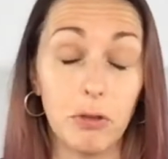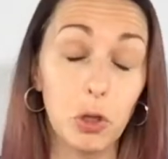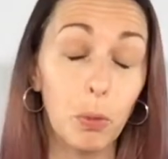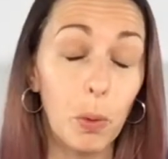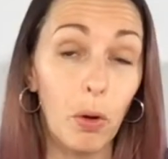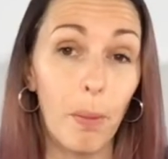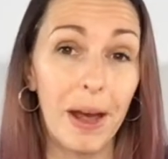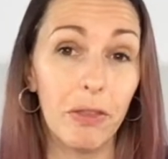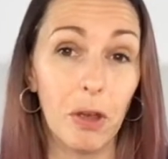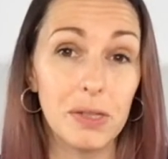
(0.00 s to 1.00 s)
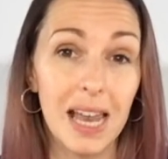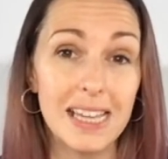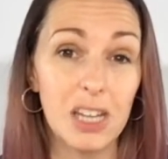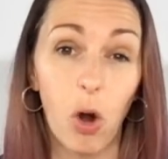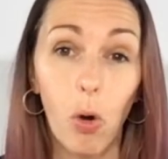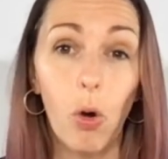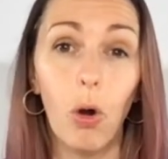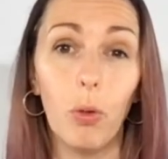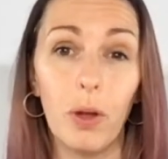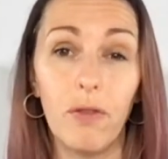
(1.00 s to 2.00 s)
I'll talk more about those later,
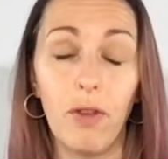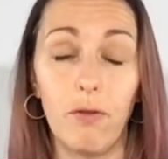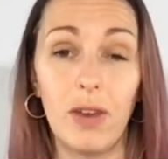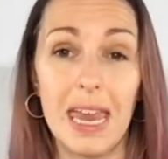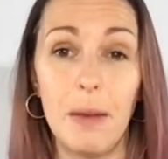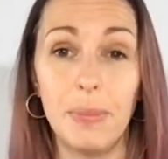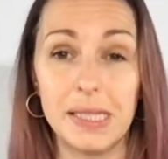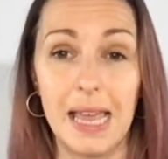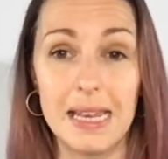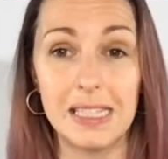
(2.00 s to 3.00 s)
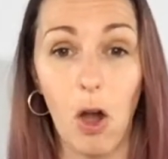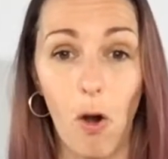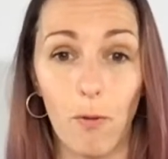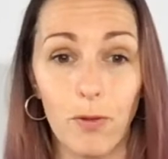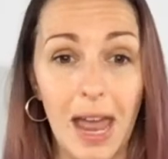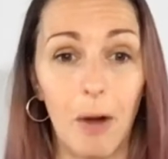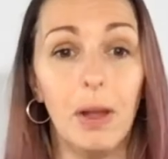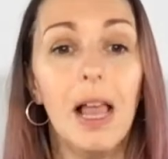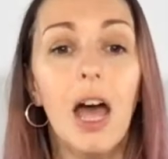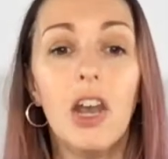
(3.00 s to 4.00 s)
all with fifteen percent off. Now,
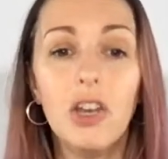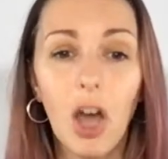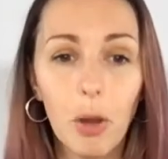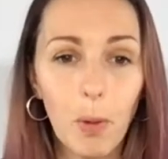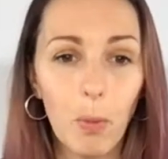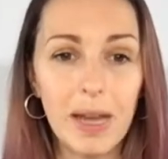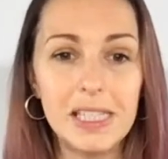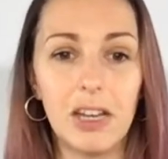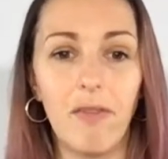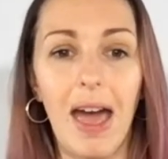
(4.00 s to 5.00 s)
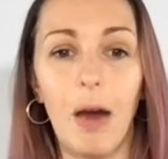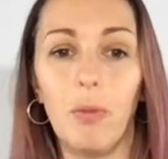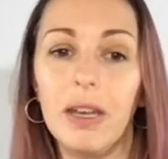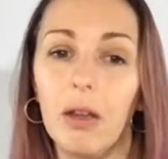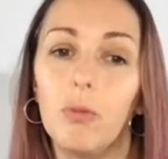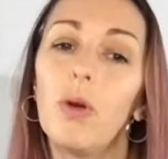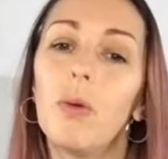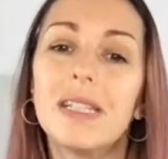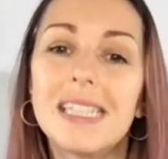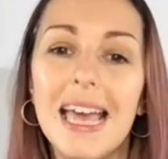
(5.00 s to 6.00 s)
no more waiting around. We know we
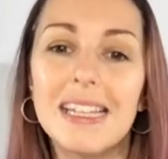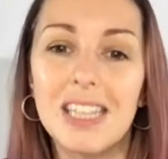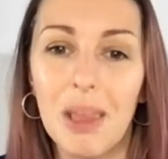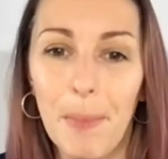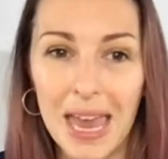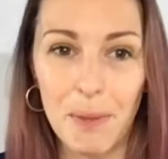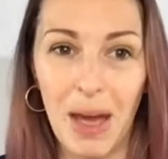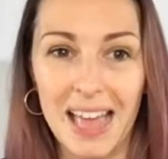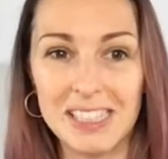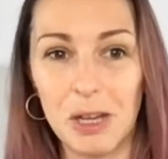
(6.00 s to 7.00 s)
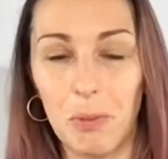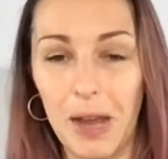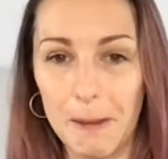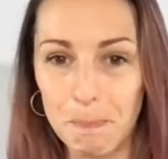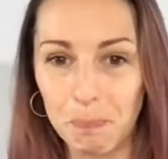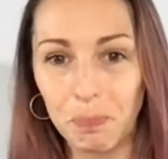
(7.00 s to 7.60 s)
want to get to the main man, don't we?